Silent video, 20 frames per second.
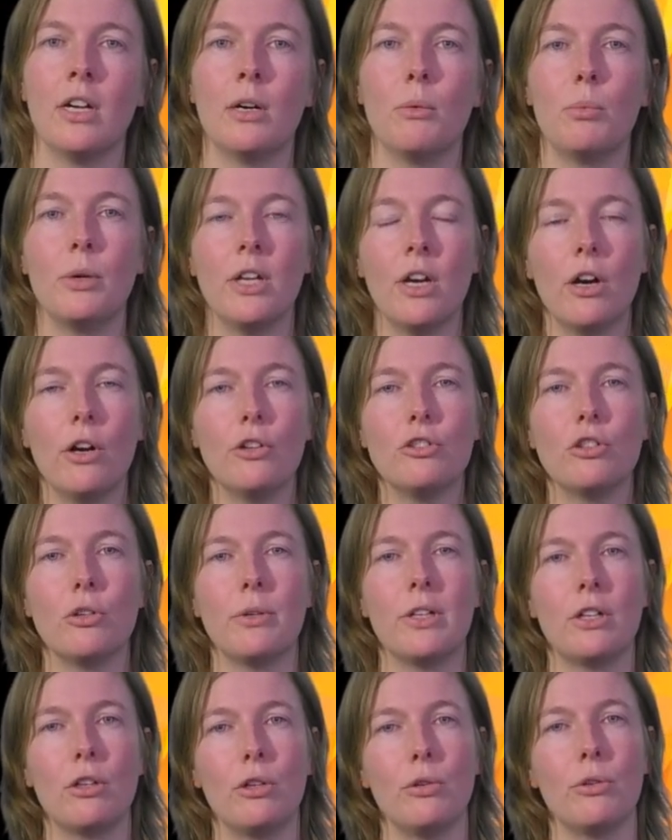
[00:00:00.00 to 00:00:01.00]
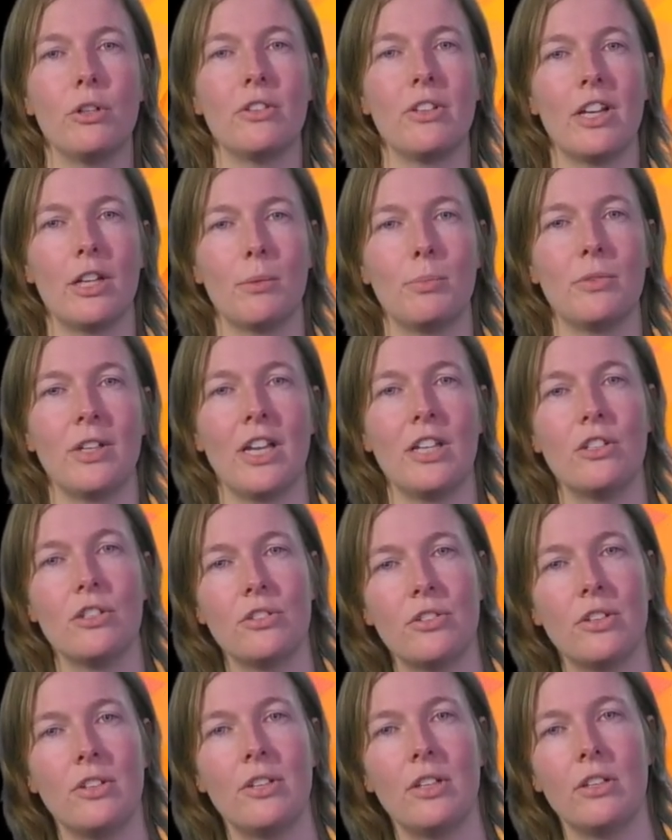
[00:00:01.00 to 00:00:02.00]
We also included
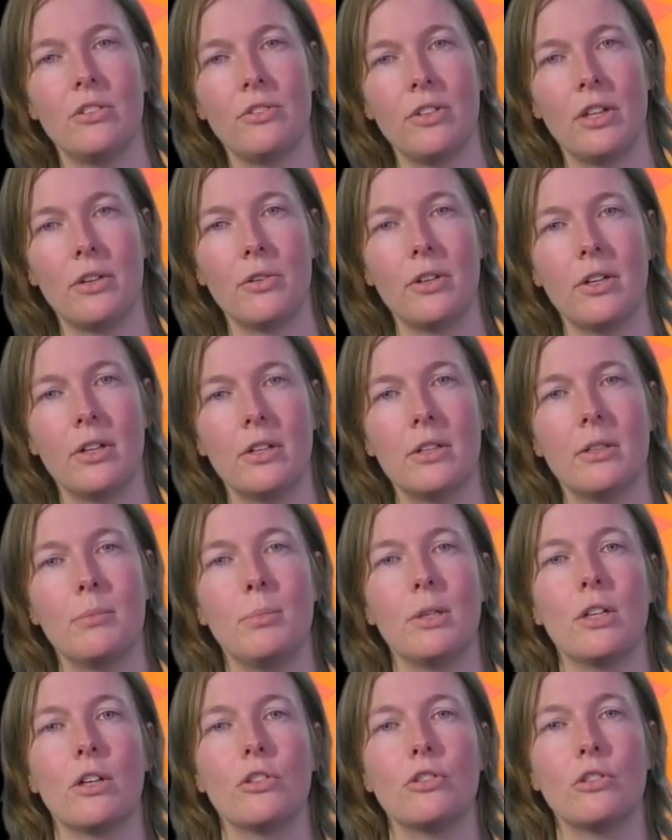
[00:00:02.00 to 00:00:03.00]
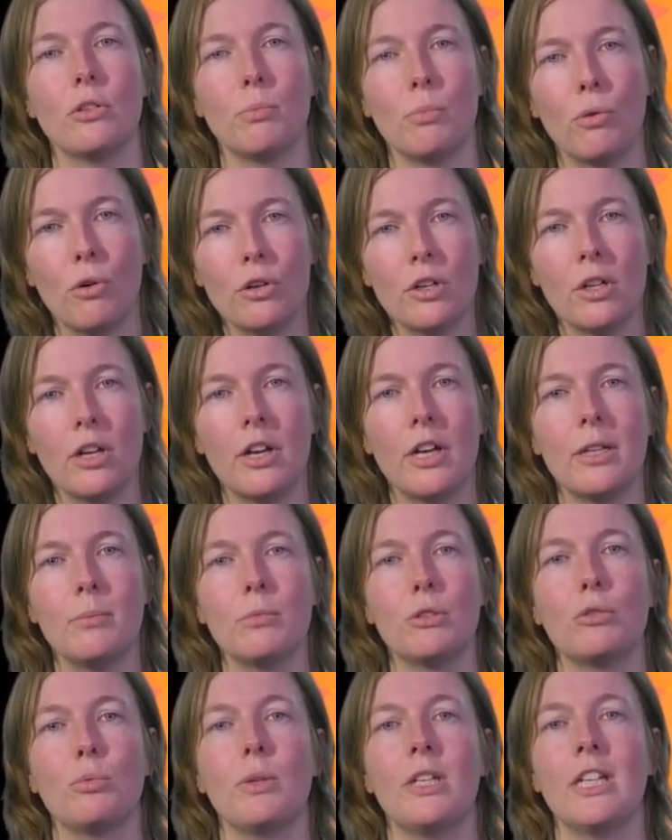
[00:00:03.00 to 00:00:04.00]
adaptations in the interior because the borderline
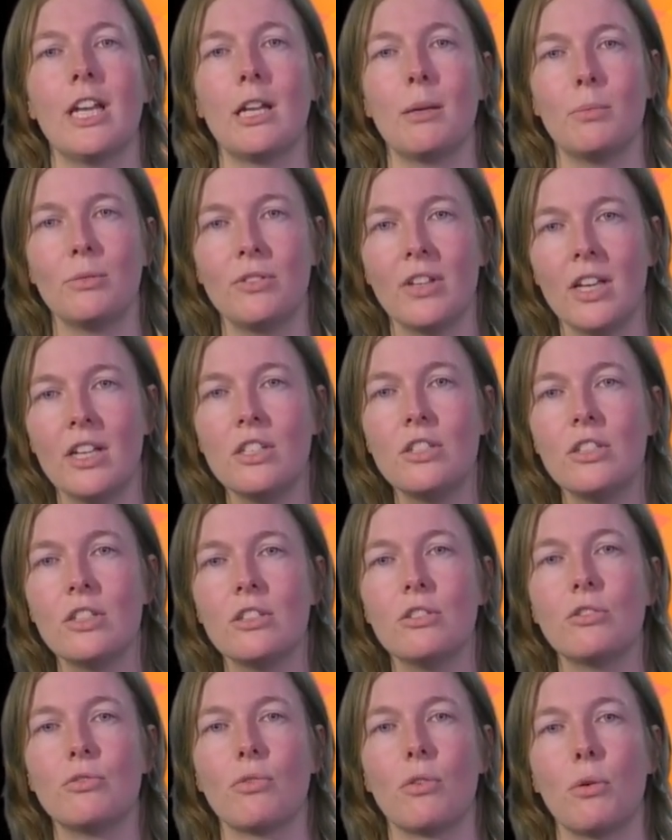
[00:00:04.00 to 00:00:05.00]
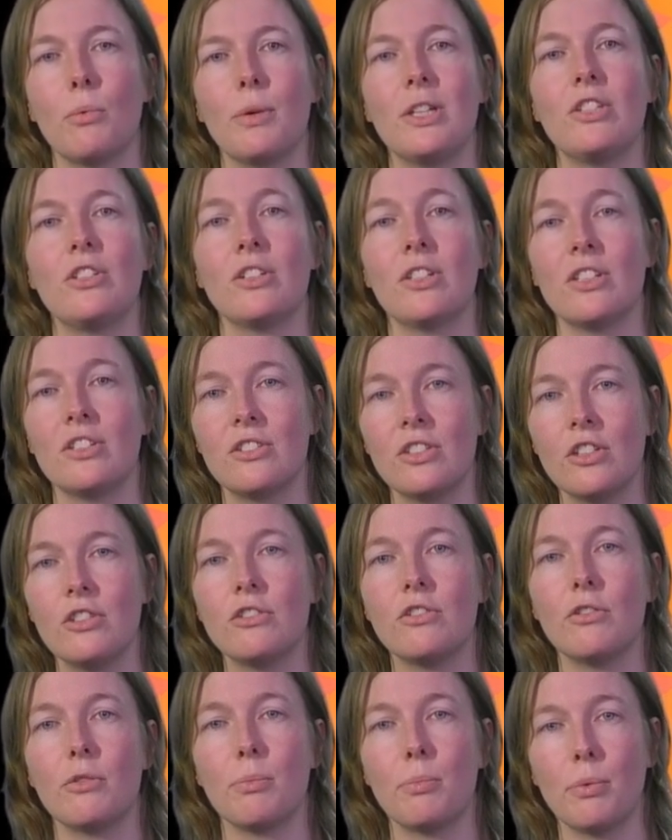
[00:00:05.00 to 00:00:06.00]
between adaptations for which an
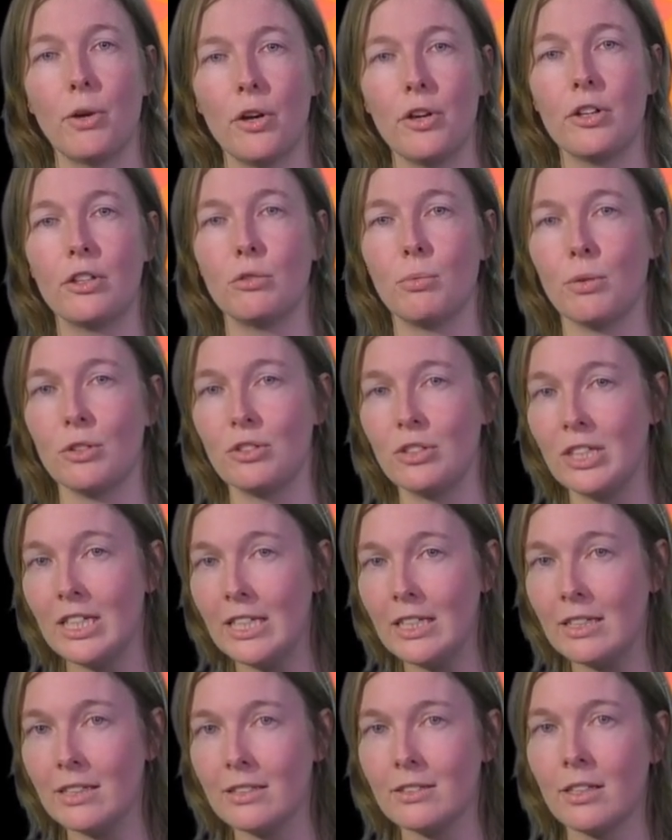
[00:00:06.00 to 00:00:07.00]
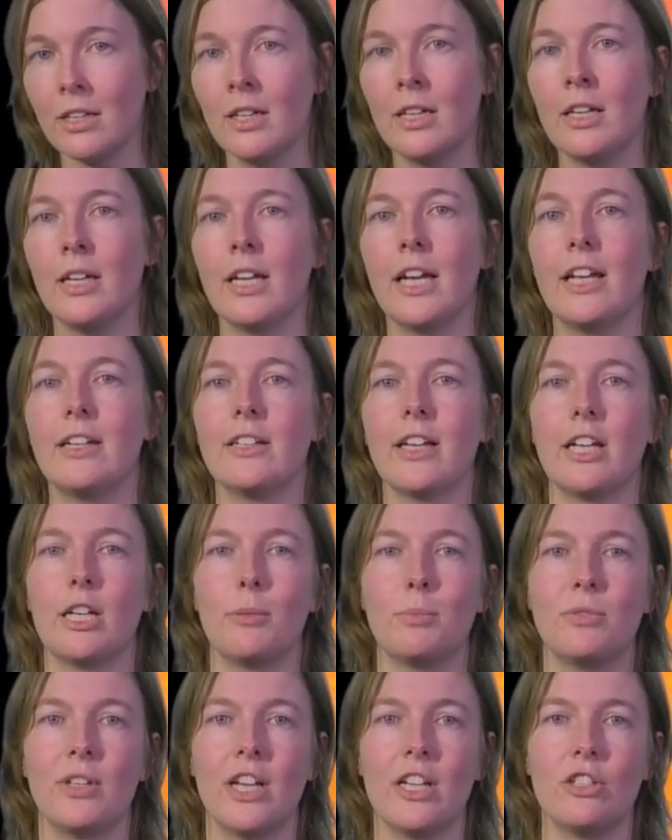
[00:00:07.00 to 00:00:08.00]
assistive product was needed and
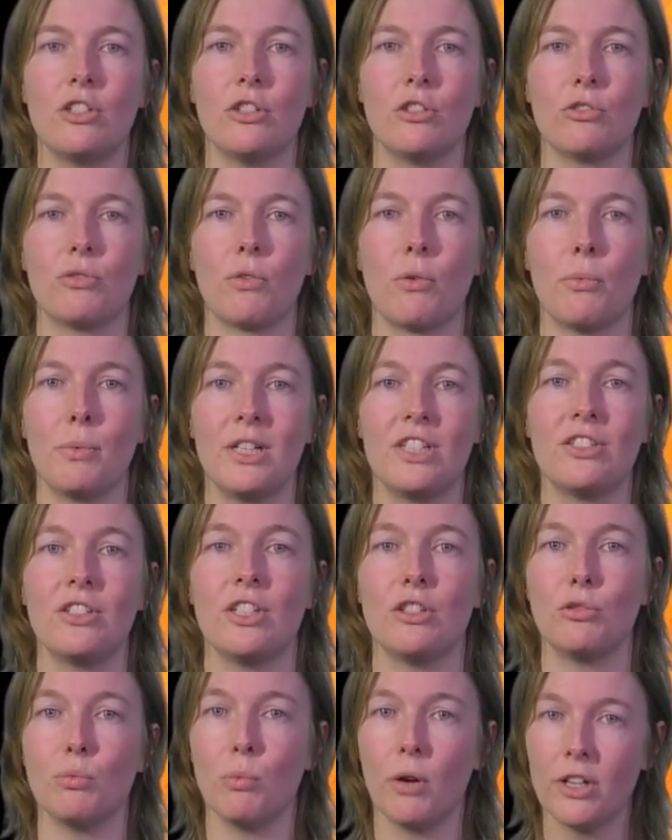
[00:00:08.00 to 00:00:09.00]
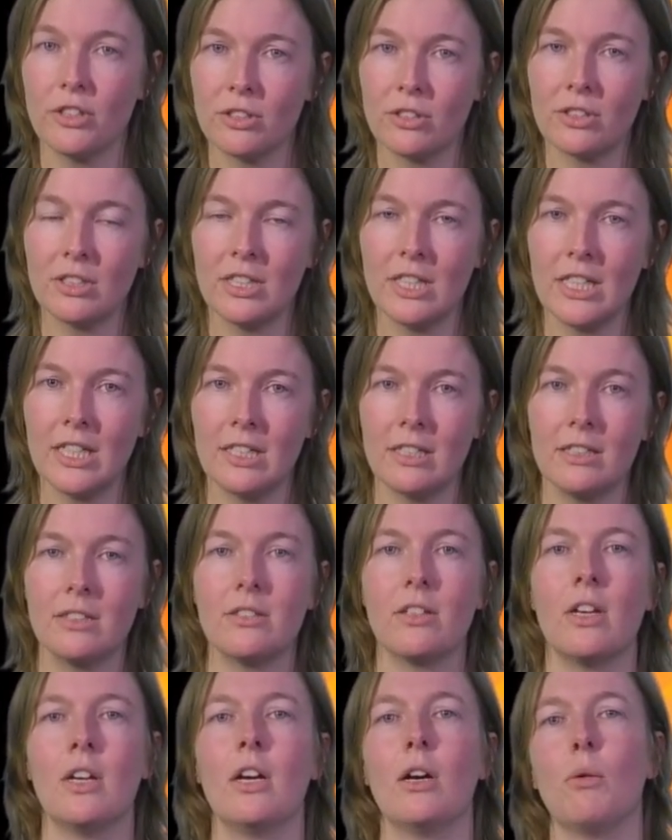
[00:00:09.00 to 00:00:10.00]
adaptations for which this wasn't needed
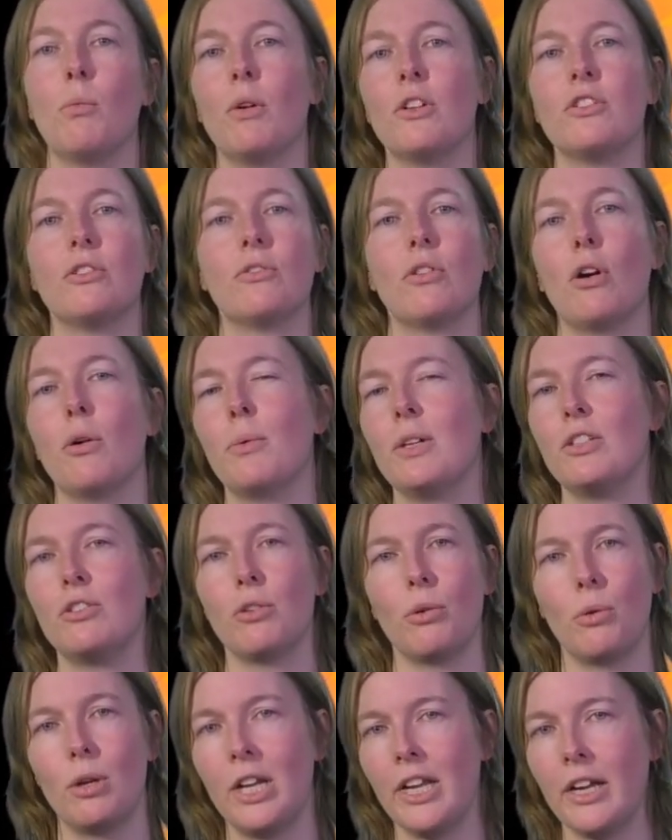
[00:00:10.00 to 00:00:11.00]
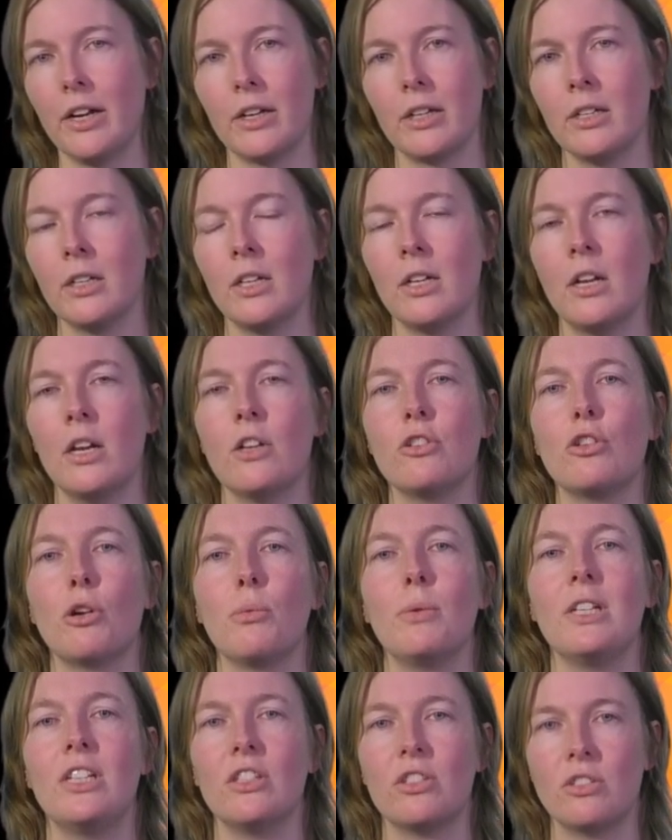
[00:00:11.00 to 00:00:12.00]
wasn't always so clear. So
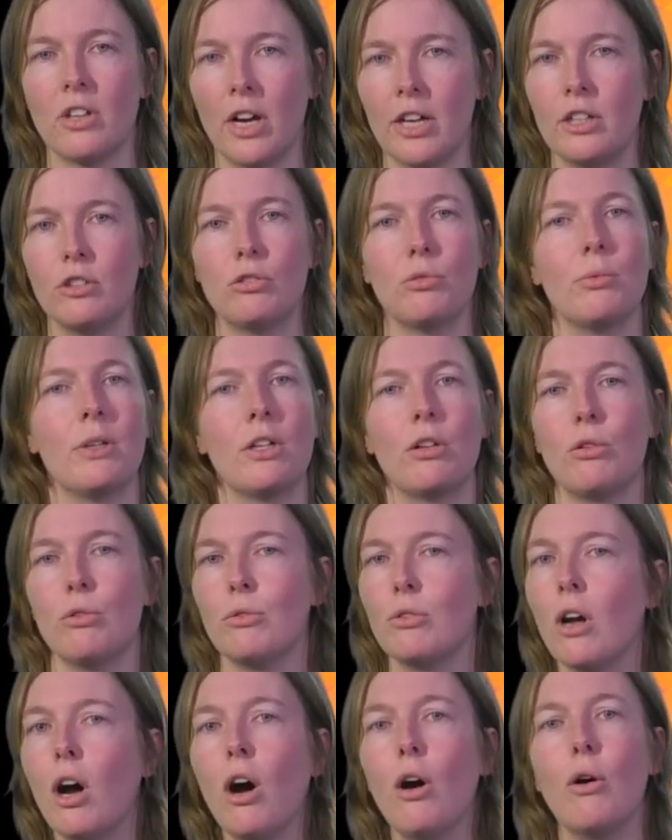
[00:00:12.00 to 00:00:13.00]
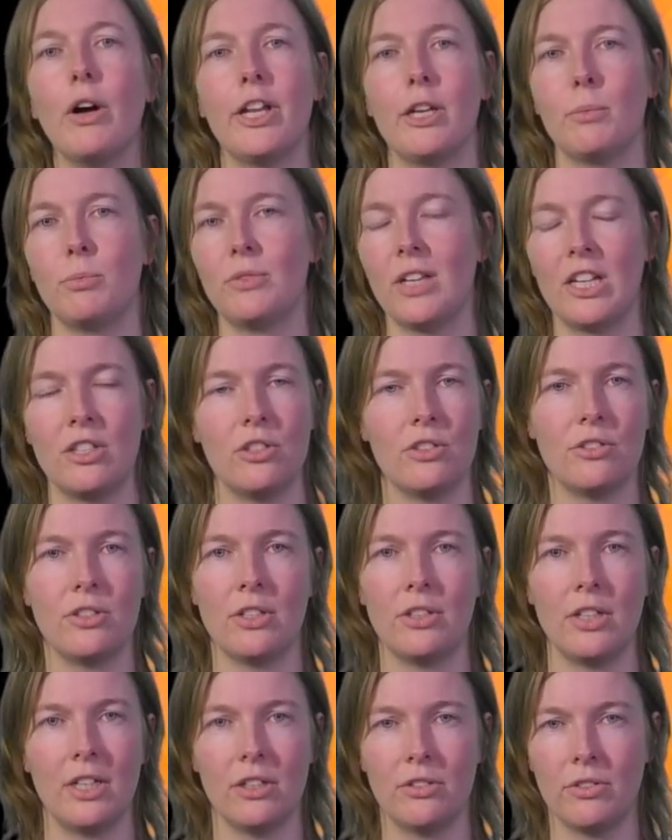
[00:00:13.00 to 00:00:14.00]
we decided to include all adaptations in
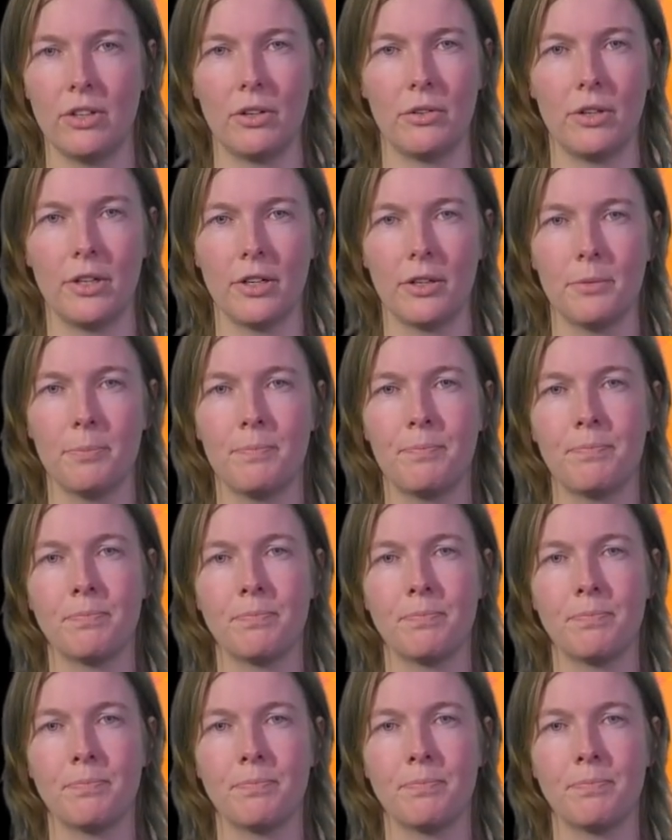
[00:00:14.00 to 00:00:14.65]
the interior.